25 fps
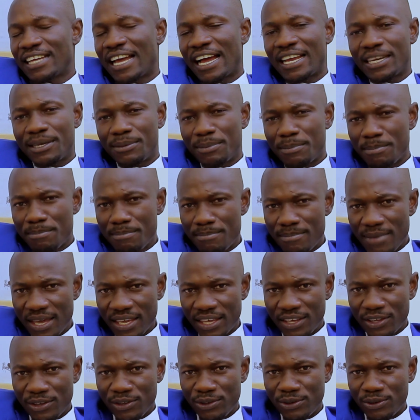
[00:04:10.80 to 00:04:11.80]
and
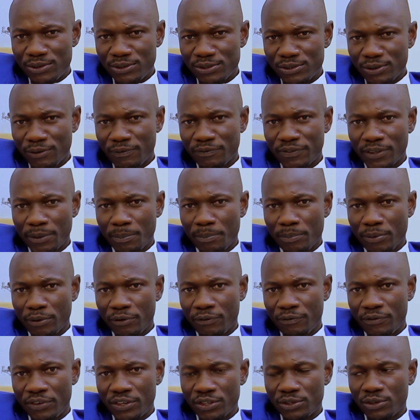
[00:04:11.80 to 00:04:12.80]
make use of the
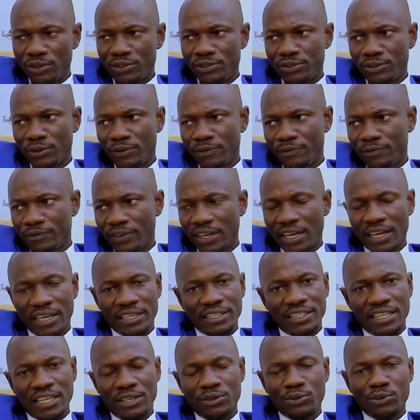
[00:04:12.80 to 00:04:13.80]
provisions of
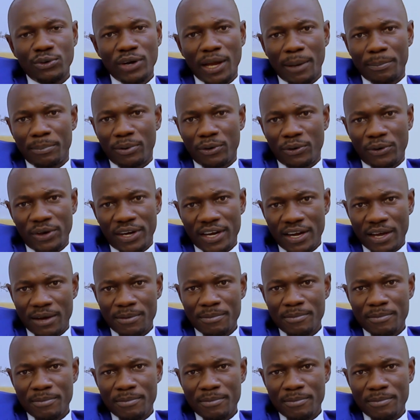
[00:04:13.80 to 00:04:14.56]
the Nula Poeda.